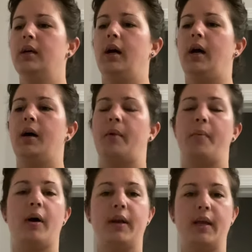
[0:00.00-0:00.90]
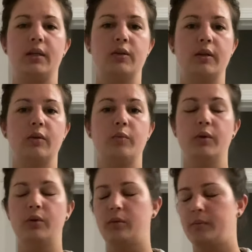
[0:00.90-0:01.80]
Upon entering the
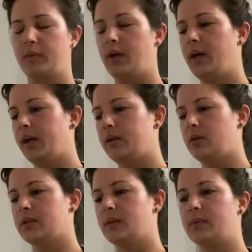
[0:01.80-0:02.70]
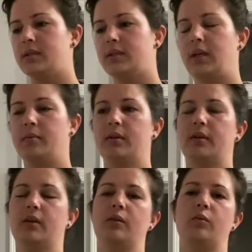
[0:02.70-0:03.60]
room, I noticed that Miss
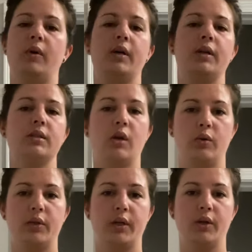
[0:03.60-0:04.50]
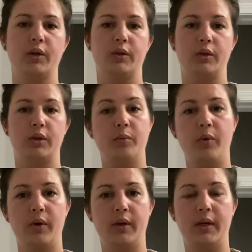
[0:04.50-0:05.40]
Stabler was holding her
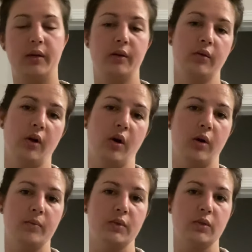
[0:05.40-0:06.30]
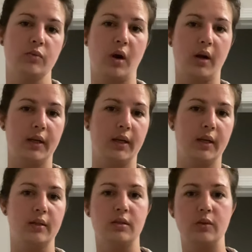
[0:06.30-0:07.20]
newborn in her arms, rocking
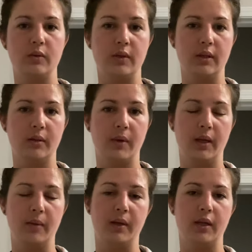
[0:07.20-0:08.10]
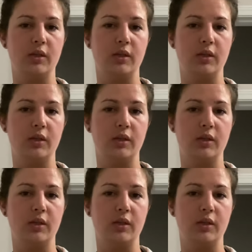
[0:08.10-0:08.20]
and soothing the baby,